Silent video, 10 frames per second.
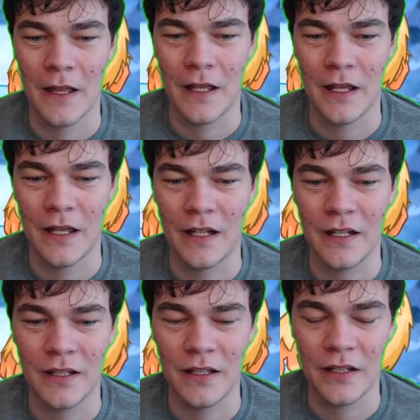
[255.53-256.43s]
and
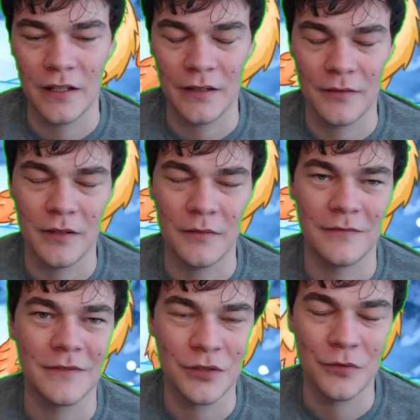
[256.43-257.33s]
it and,
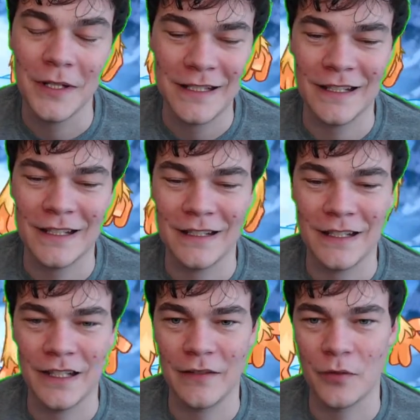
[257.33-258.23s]
and doing it in the
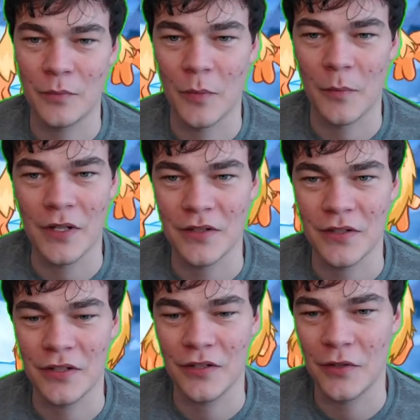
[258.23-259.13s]
scene gives you permission to
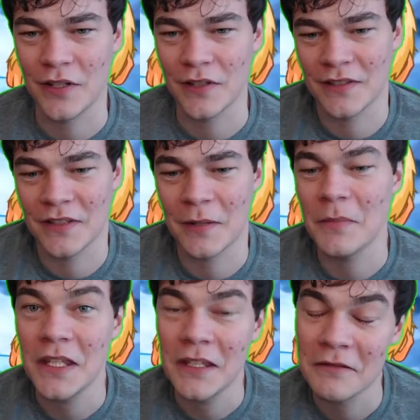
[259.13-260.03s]
do it because it's not
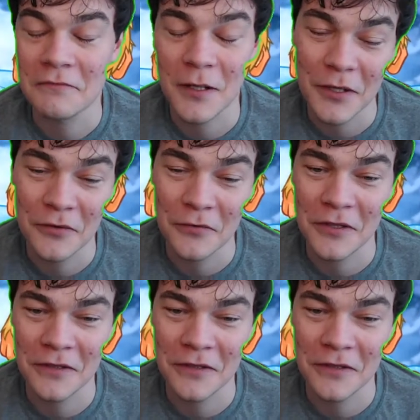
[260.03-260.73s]
me i'm not doing it